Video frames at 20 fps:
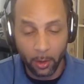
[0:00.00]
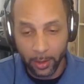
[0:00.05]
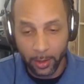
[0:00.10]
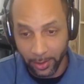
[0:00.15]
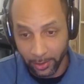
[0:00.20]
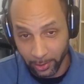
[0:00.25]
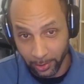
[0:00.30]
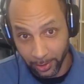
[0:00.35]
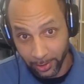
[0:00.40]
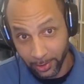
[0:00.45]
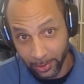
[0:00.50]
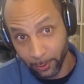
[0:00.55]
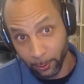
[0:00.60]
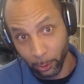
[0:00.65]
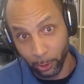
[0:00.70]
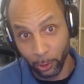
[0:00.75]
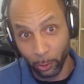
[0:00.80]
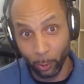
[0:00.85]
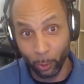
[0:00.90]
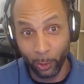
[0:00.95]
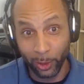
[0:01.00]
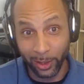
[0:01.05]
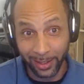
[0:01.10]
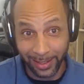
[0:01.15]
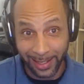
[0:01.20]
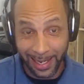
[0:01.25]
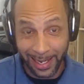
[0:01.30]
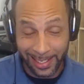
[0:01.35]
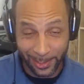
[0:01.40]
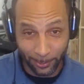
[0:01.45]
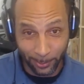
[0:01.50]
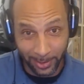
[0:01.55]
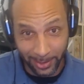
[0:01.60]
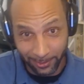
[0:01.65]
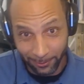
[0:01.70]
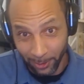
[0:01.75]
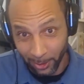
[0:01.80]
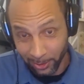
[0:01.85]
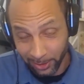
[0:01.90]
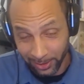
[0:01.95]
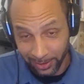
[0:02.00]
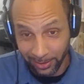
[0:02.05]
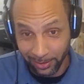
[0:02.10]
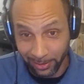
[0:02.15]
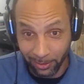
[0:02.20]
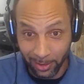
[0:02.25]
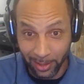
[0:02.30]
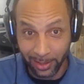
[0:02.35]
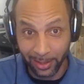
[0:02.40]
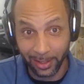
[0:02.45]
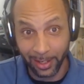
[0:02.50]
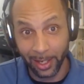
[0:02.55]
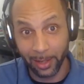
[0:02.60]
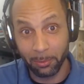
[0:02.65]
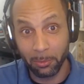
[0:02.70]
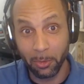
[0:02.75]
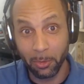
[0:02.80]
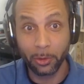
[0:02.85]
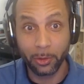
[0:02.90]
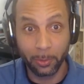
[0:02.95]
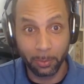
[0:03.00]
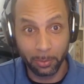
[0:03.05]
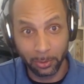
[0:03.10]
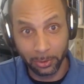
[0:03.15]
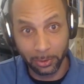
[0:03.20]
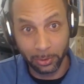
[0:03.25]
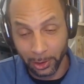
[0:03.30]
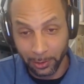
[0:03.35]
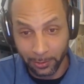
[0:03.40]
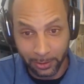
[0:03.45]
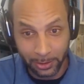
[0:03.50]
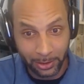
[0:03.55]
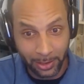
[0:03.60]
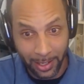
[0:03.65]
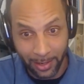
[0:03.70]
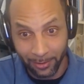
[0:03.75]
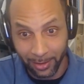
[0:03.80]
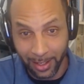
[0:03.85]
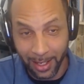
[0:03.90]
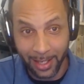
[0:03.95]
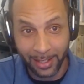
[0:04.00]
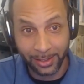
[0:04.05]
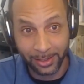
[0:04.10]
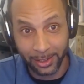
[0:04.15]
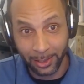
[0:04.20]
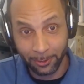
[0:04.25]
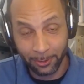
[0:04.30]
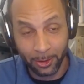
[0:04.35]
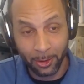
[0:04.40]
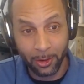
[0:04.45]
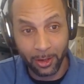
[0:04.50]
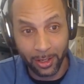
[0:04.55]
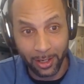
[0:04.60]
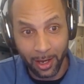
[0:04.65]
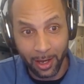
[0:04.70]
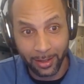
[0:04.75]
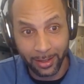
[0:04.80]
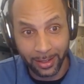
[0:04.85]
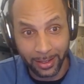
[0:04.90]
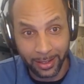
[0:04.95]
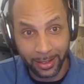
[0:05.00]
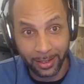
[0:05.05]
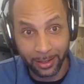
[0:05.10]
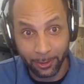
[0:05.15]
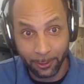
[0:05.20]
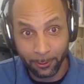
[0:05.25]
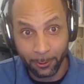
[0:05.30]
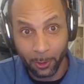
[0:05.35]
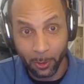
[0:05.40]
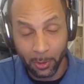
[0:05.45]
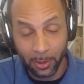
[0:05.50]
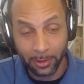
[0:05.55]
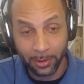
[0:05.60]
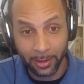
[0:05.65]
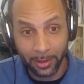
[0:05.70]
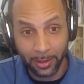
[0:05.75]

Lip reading: so this is for the really high-speed folks that are running like multiple servers or have a lot of stuff going on that they need to forward there.